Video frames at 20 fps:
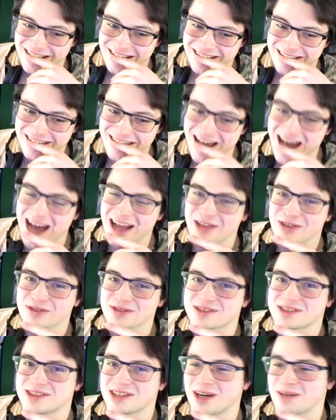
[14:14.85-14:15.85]
yeah, there
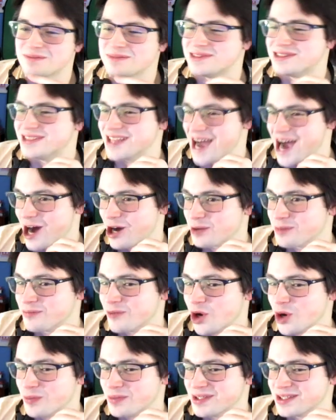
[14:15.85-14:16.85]
was some down
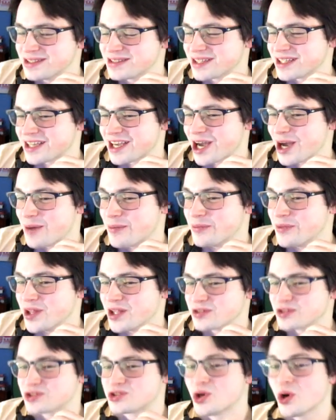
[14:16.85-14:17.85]
moments. Like,
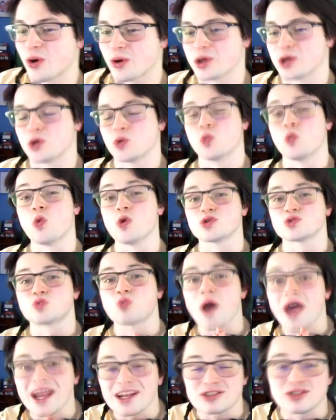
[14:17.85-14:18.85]
like the story was
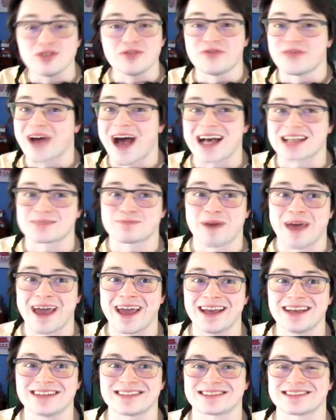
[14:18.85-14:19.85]
way too fast
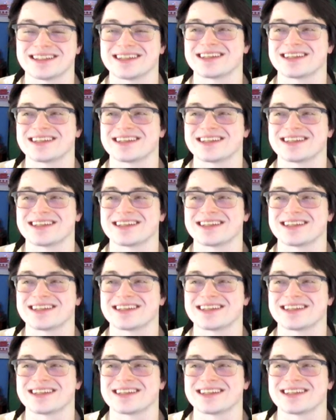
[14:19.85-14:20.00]
paced.